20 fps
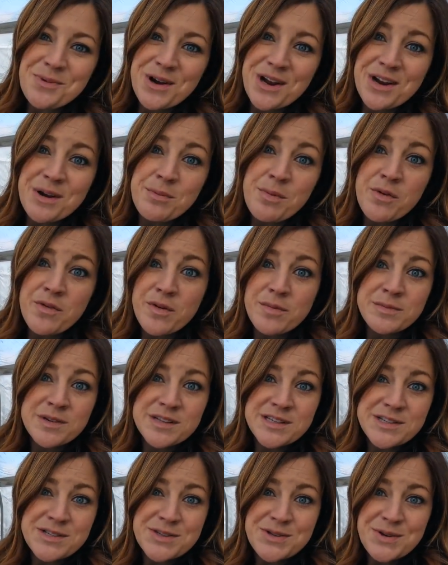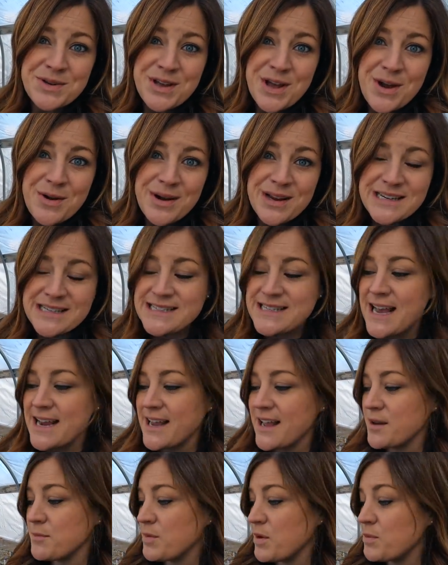We're going to move them to the studio in a
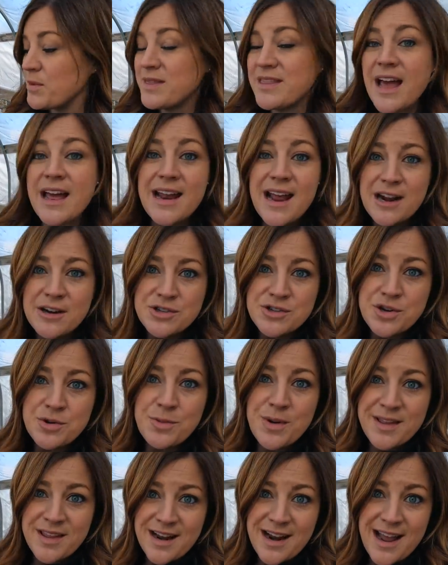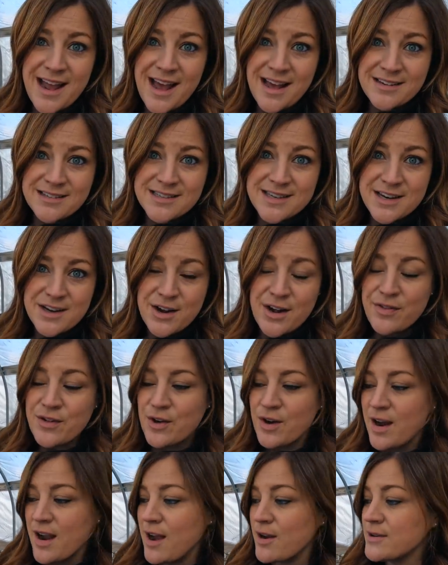second, but with that extra one that I had sitting on the
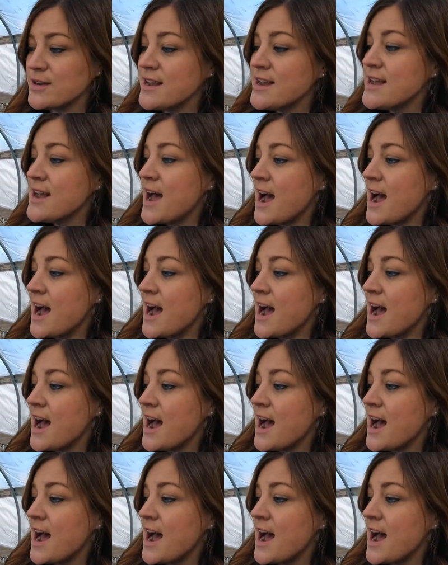ground,